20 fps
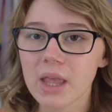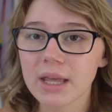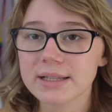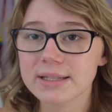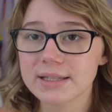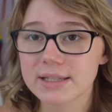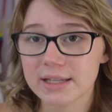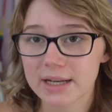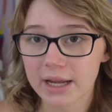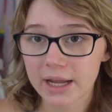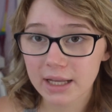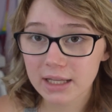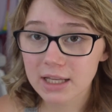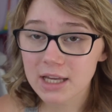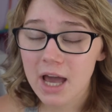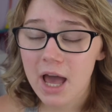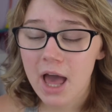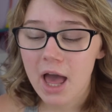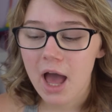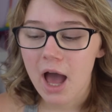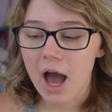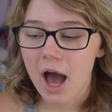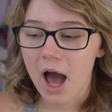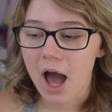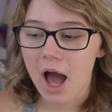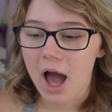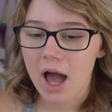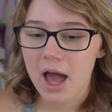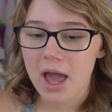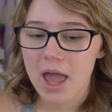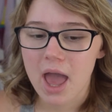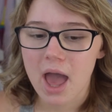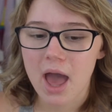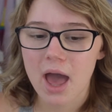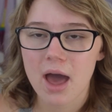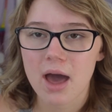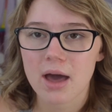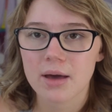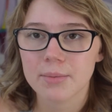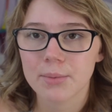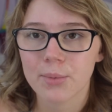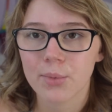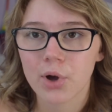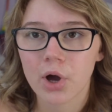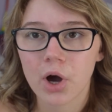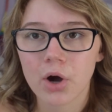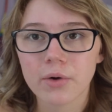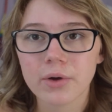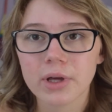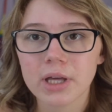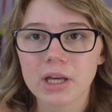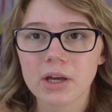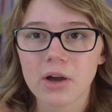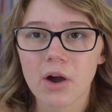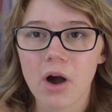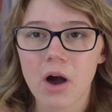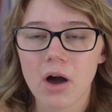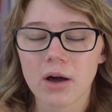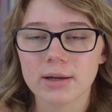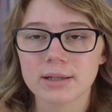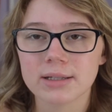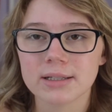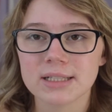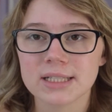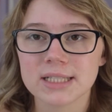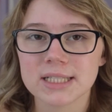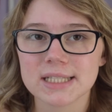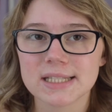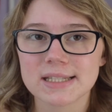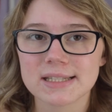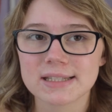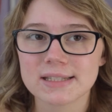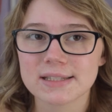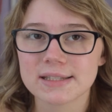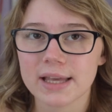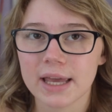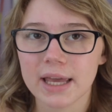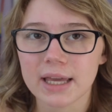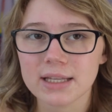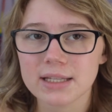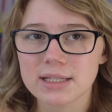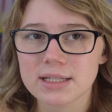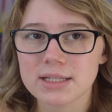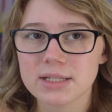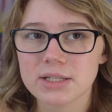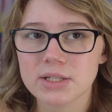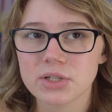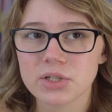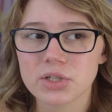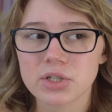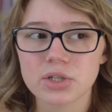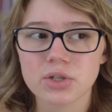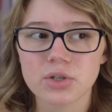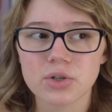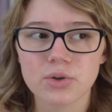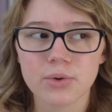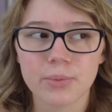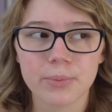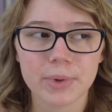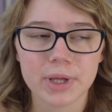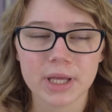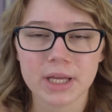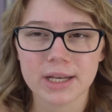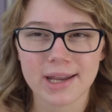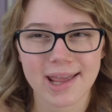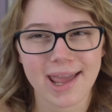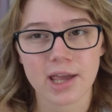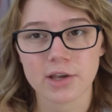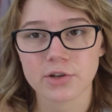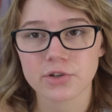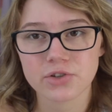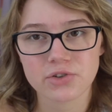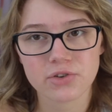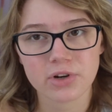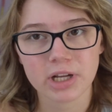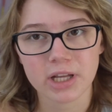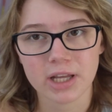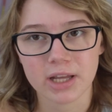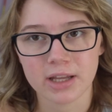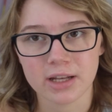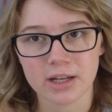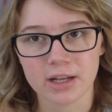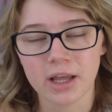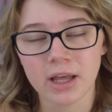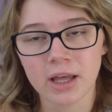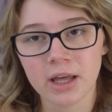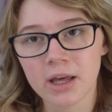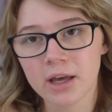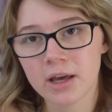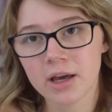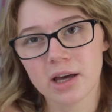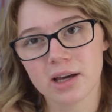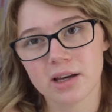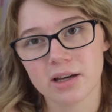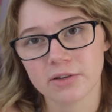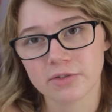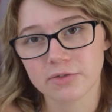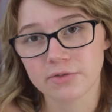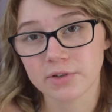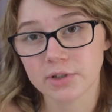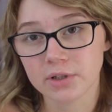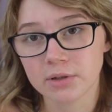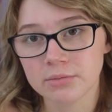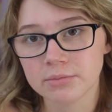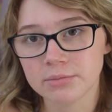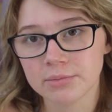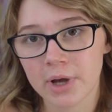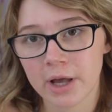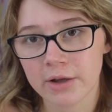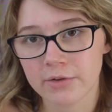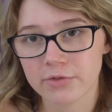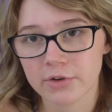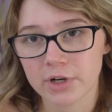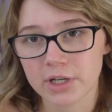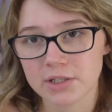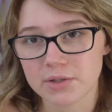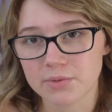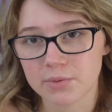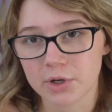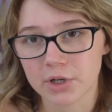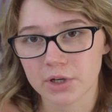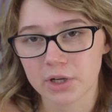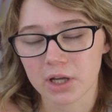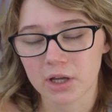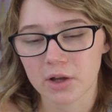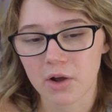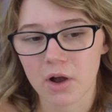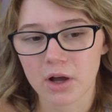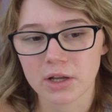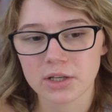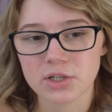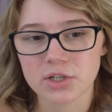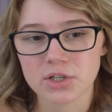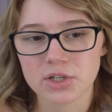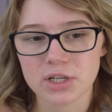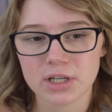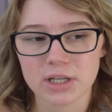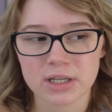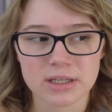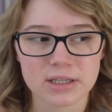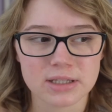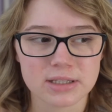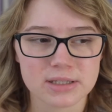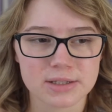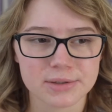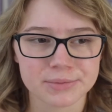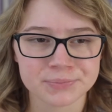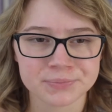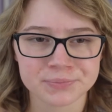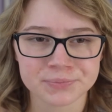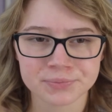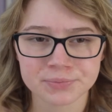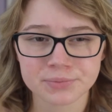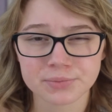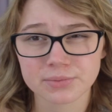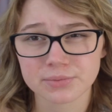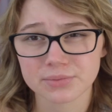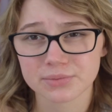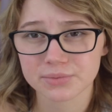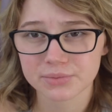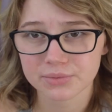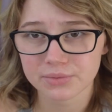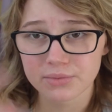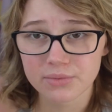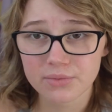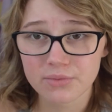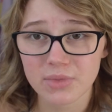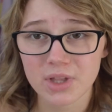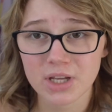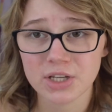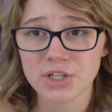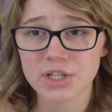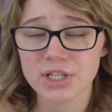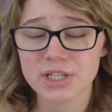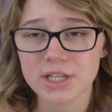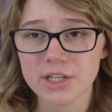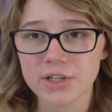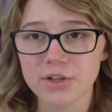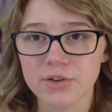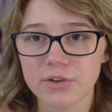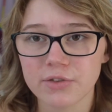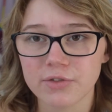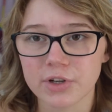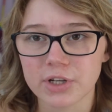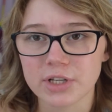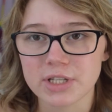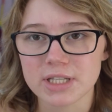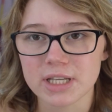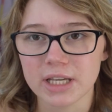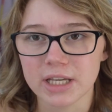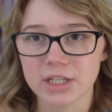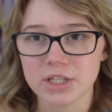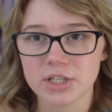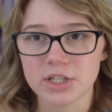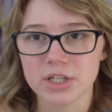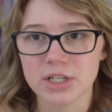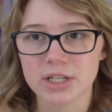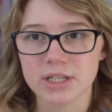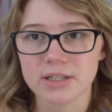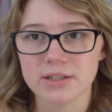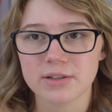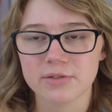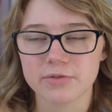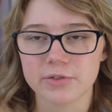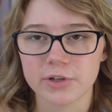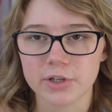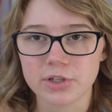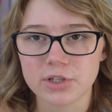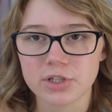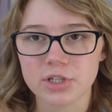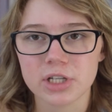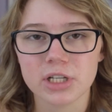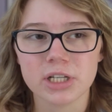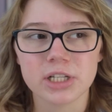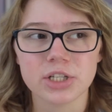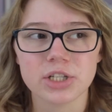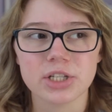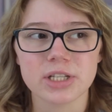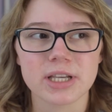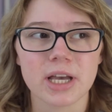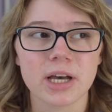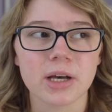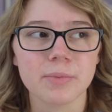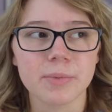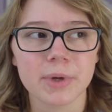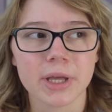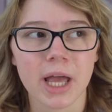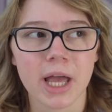today I am going on set to be an extra in a film my friend's working on. She's in university and she's a first year and she's helping